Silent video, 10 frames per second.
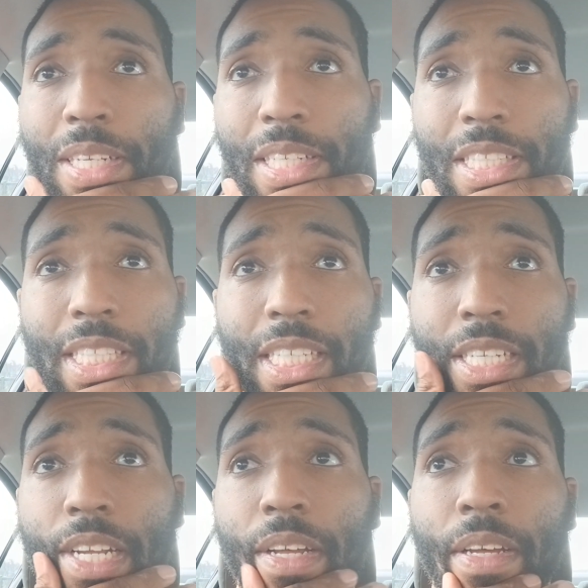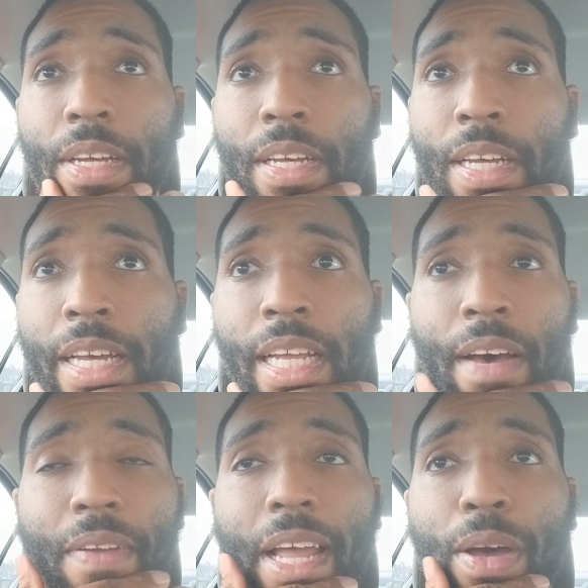decision.
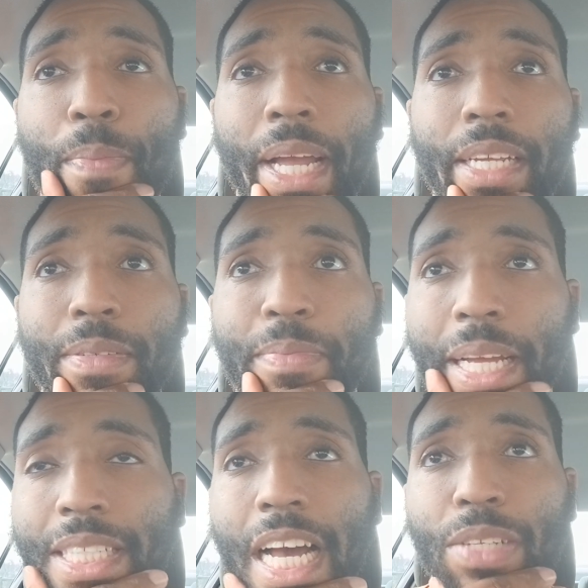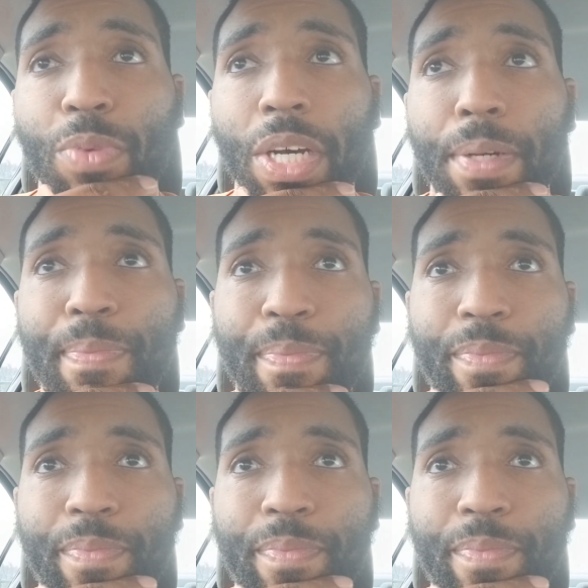I feel like he's gonna pick it, pick his shots well,